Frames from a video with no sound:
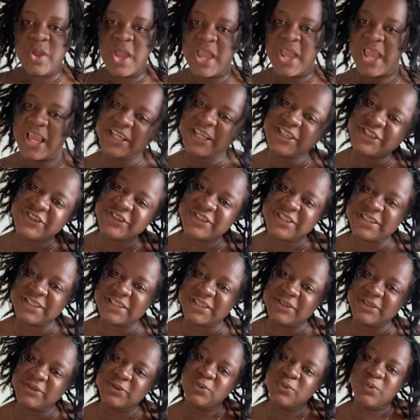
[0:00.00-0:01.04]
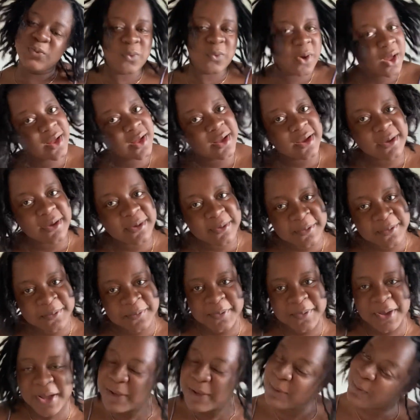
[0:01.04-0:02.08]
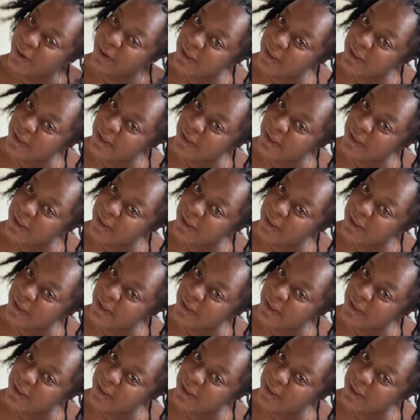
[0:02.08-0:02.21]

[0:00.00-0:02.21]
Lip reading: Hey cuties, welcome and